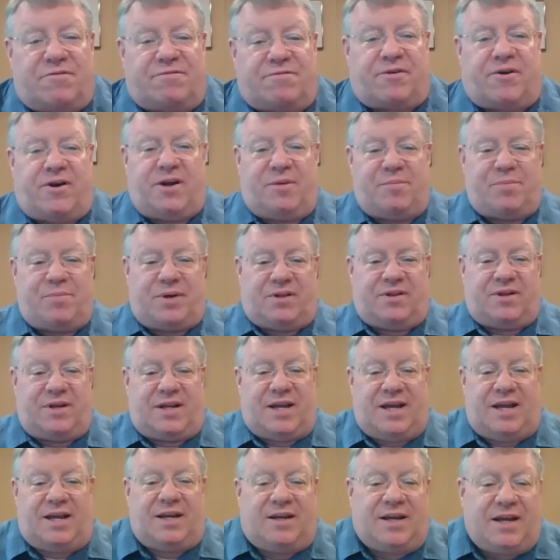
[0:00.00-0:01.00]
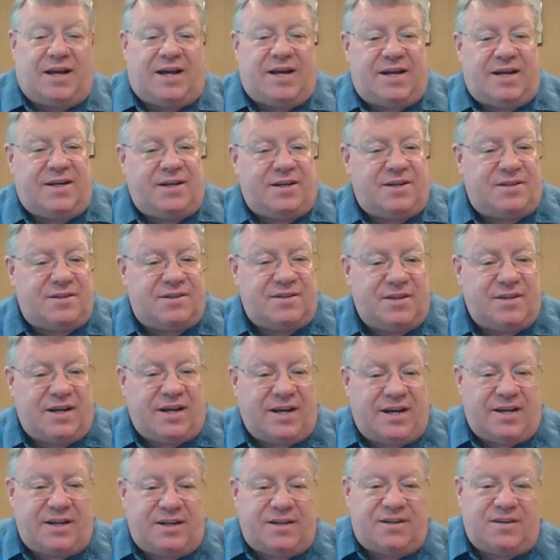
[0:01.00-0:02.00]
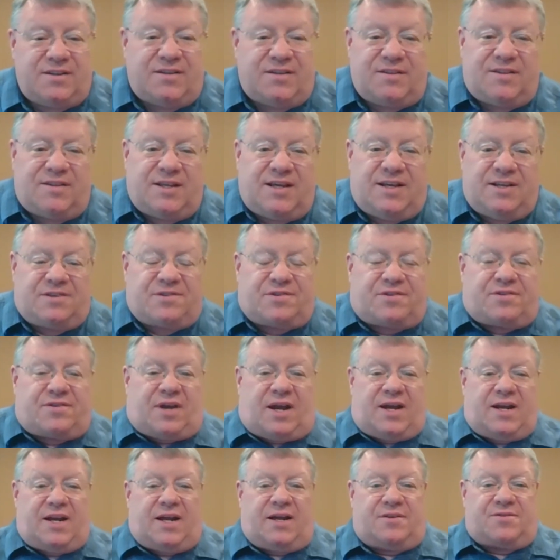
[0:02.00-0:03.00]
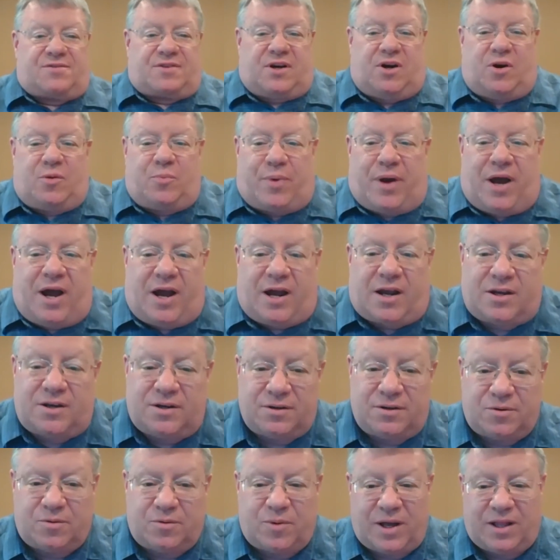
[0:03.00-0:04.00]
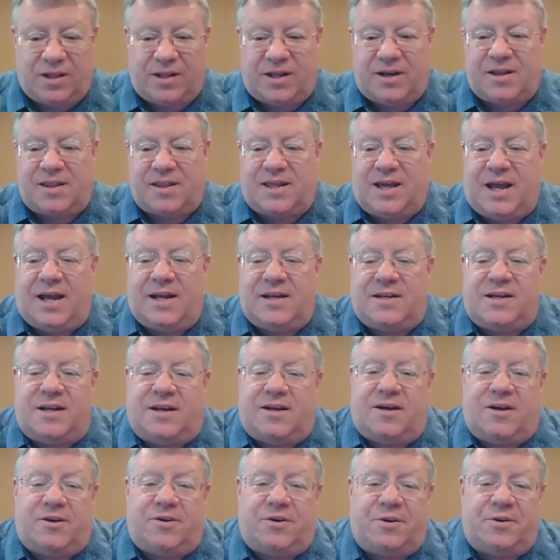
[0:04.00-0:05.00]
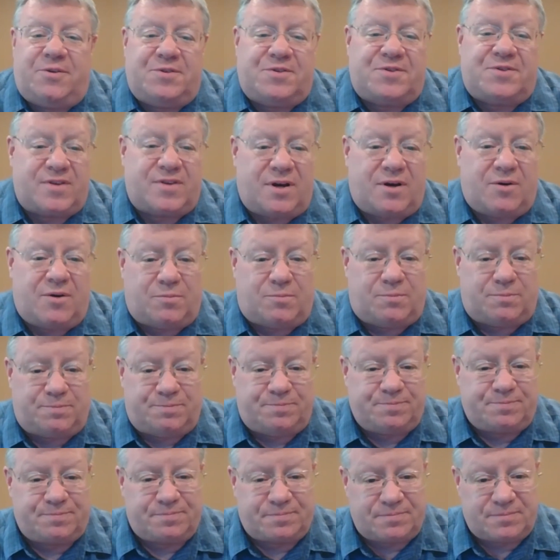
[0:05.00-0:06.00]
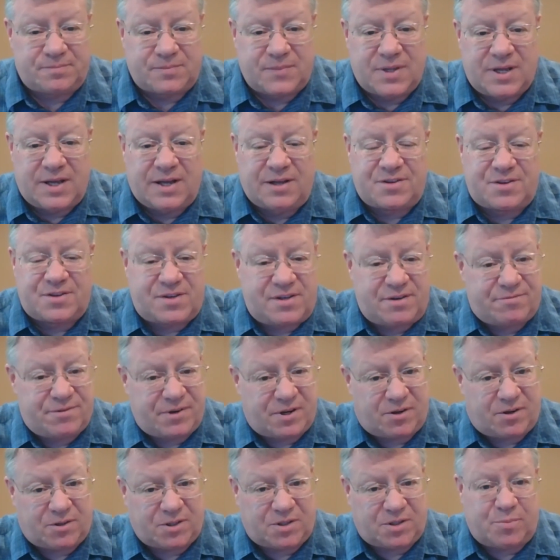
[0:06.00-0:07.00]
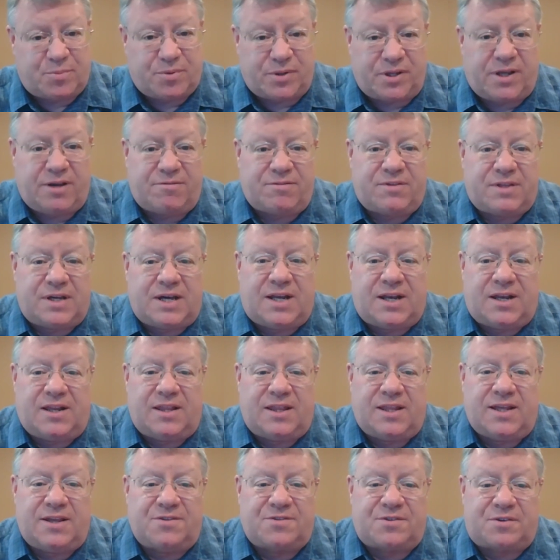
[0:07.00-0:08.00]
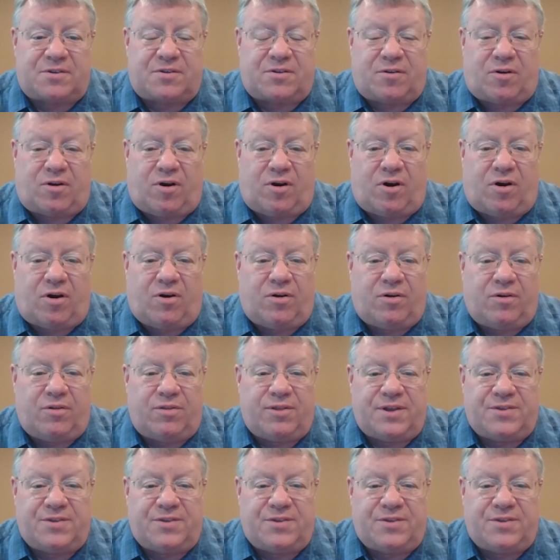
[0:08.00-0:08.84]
variability, and these sightings go back well into the 1800s. So it's difficult to believe that these aren't all